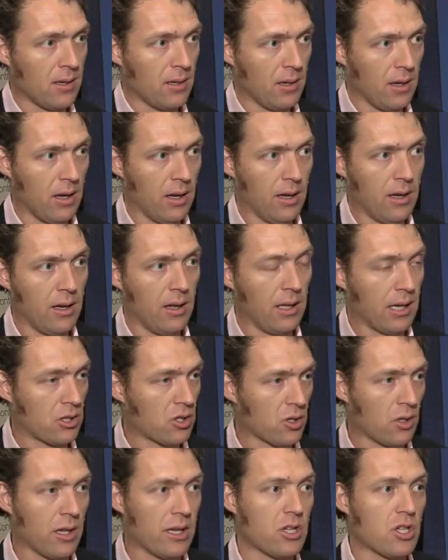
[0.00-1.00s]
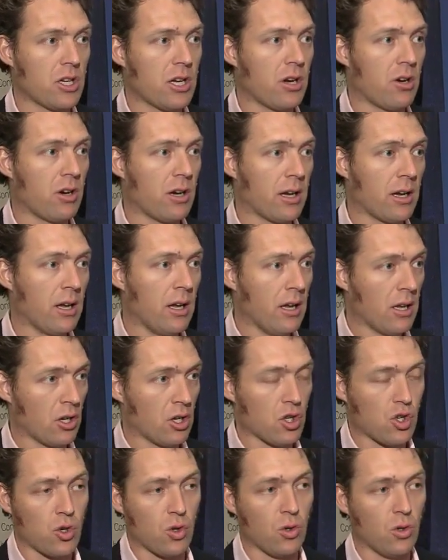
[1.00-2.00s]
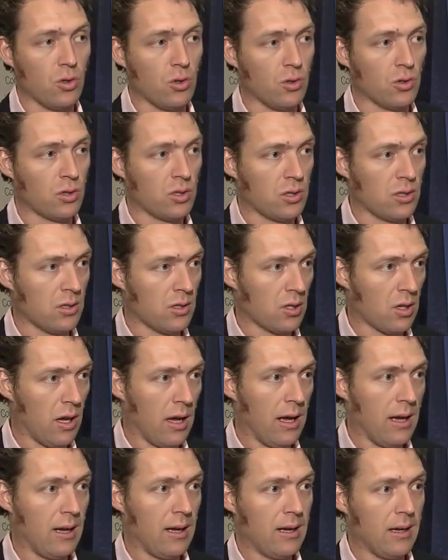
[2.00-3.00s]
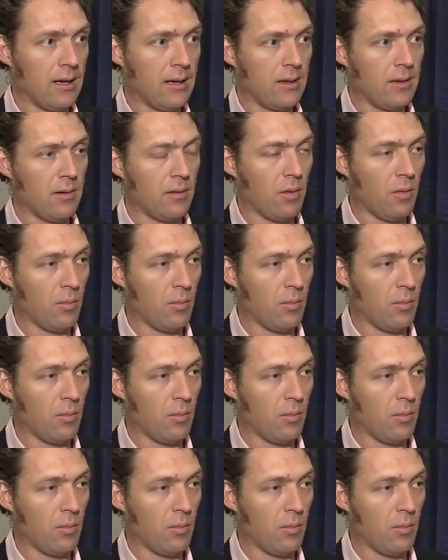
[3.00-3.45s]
uh, electrical engineering, controls, uh,